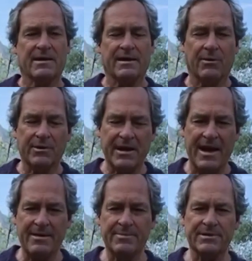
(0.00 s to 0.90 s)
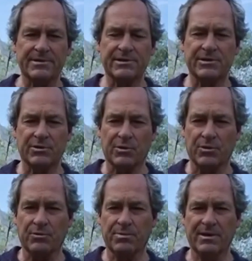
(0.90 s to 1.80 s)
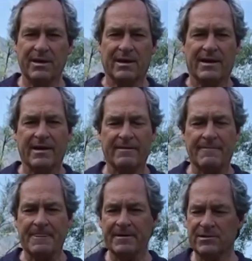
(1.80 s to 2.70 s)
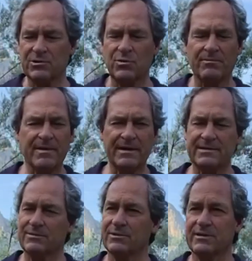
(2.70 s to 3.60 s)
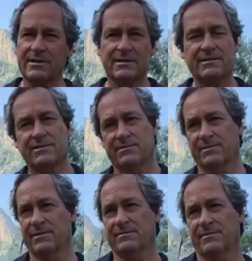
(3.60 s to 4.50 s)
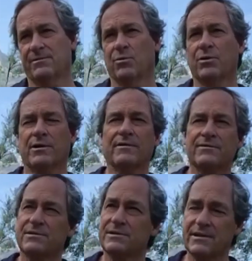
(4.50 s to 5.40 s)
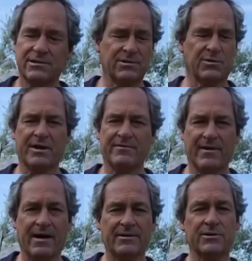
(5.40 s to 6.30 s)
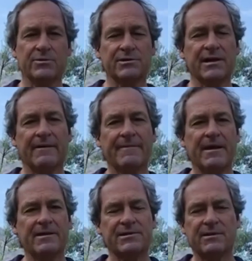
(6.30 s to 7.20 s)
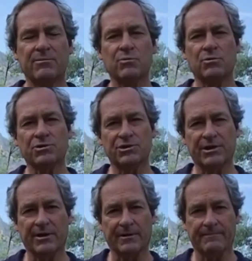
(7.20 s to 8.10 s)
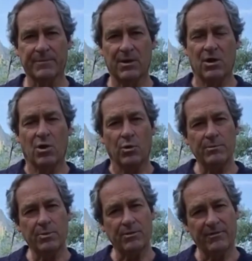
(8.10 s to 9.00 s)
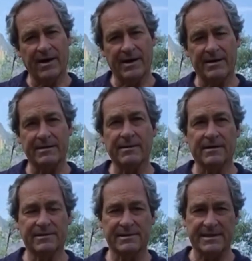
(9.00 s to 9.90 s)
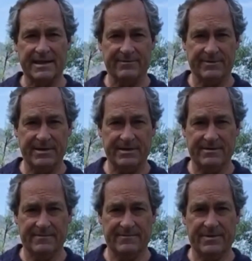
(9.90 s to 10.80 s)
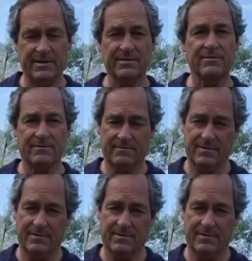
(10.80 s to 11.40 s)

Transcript: Now, what happens in the group, and this is what makes the work of such great value, is that someone will share. We provide a safety and